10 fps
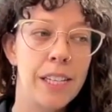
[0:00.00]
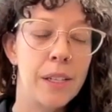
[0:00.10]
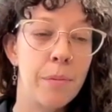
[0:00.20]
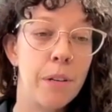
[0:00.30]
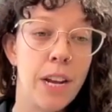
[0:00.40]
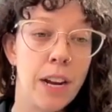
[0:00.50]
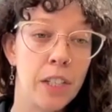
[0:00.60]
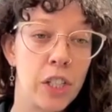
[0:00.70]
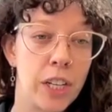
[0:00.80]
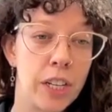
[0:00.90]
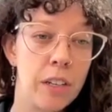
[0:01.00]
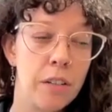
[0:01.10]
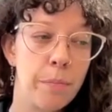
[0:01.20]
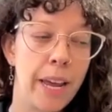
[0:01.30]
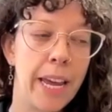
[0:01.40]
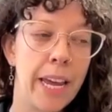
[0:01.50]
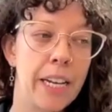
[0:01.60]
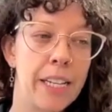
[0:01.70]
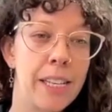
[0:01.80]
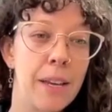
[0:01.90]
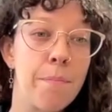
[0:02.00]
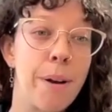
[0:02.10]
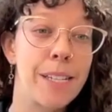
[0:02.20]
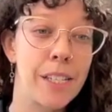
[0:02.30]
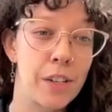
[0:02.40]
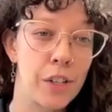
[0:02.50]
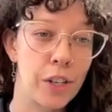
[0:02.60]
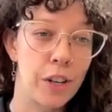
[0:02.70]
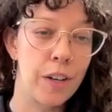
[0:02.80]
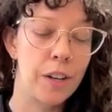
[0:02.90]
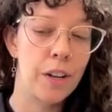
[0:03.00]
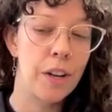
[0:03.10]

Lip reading: is a protection, pain is a messenger,